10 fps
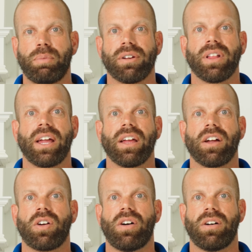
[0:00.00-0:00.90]
Pure Light a
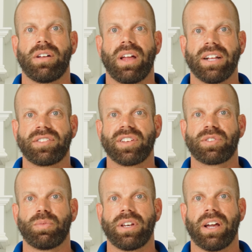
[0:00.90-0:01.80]
call at
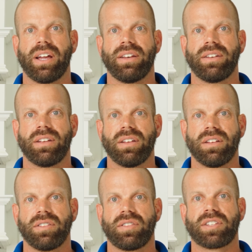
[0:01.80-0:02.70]

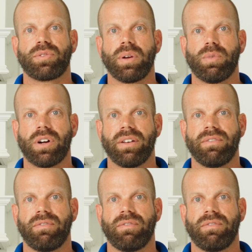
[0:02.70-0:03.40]
619 631